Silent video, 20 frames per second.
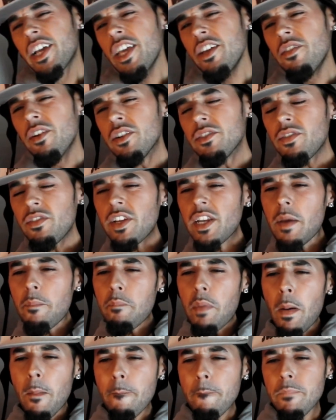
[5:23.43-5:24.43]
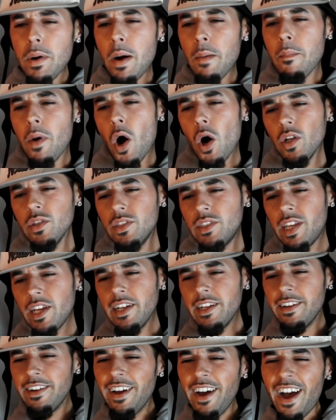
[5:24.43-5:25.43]
out the pom pom
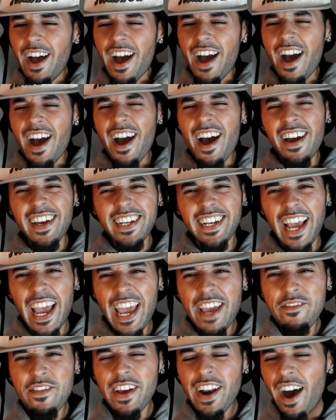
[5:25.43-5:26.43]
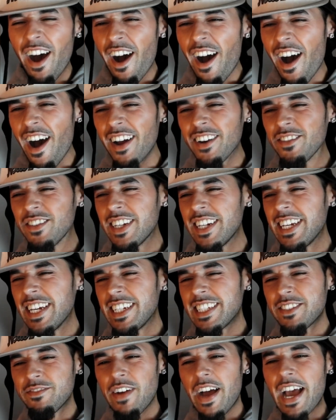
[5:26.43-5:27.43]
hunting. Ah, I came in hard with
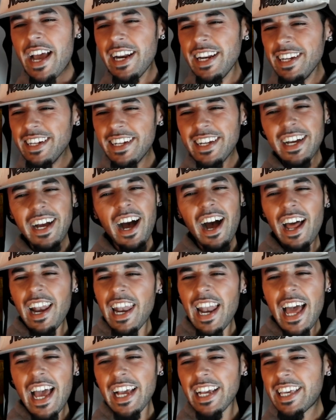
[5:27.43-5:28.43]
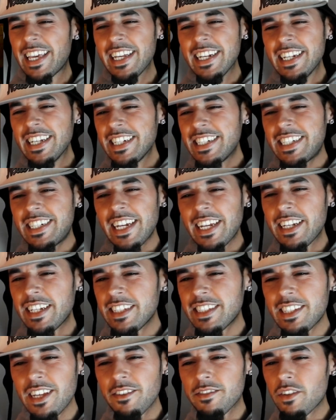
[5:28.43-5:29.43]
this, man. I liking this shit
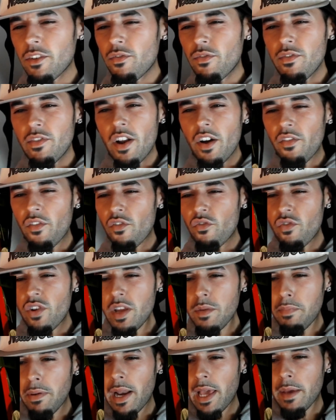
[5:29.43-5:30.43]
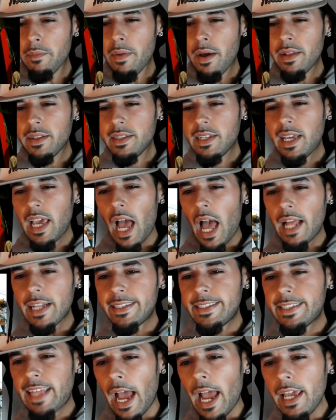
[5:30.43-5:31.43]
deserves another replay, man. God
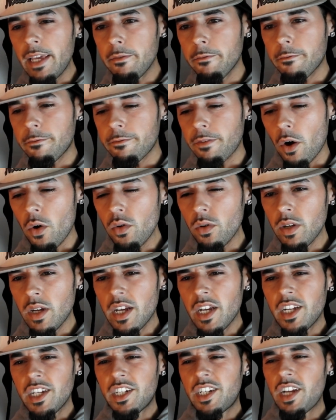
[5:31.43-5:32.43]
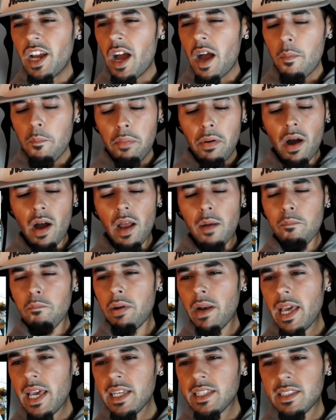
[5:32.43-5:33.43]
damn, folk. Sean Paul,
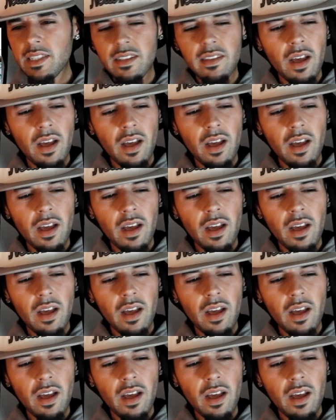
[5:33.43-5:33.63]
blaze it